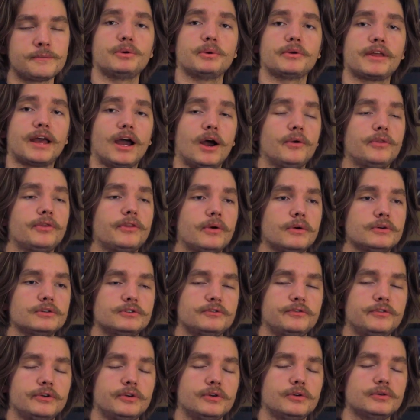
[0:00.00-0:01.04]
Without those
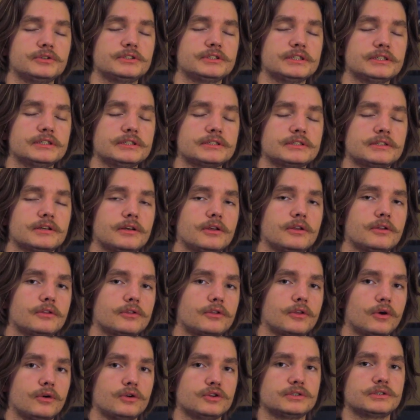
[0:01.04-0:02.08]
fuses,
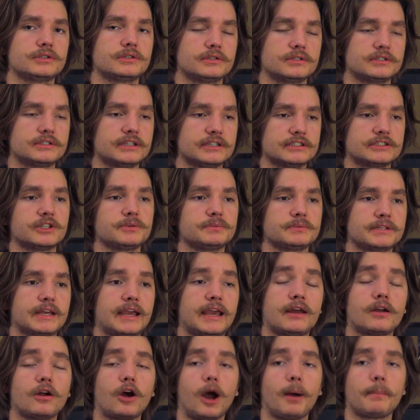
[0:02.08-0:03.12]
those systems
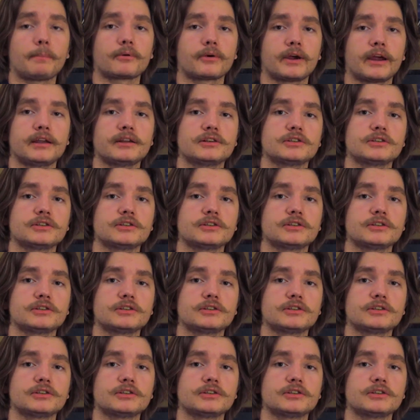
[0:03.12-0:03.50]
can't operate.